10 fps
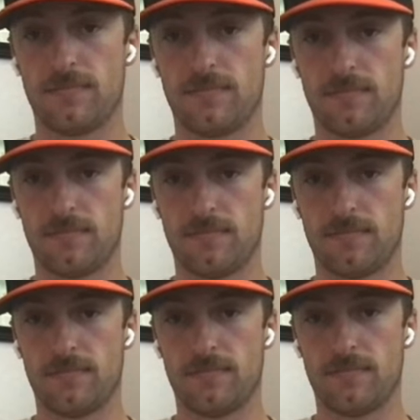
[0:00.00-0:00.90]

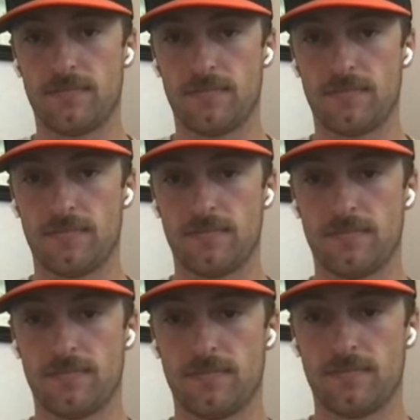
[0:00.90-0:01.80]

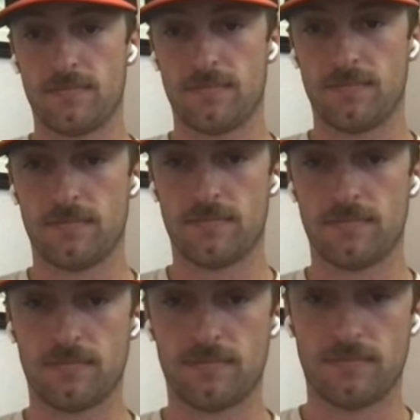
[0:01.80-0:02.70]

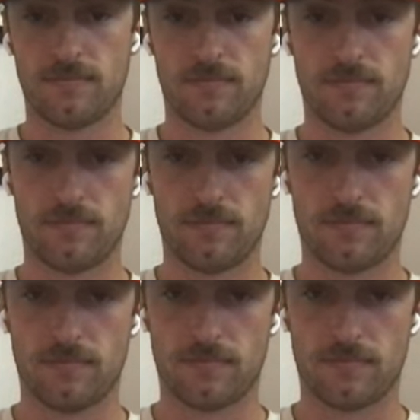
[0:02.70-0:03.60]

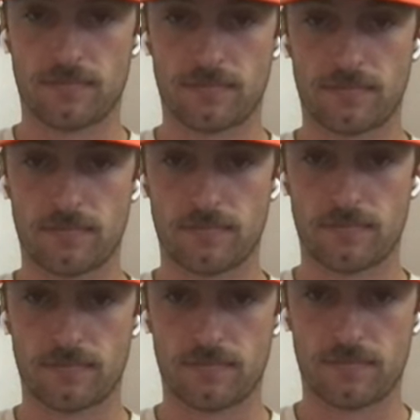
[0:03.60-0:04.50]

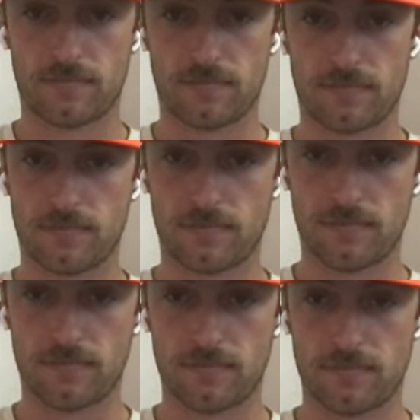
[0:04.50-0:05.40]

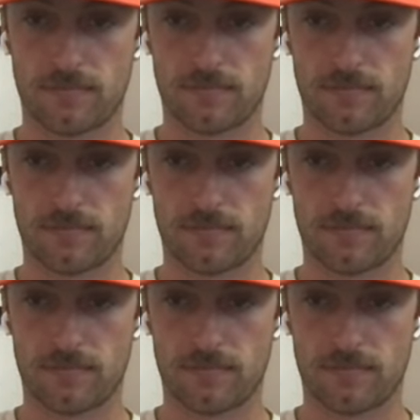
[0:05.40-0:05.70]
The person shown says nothing.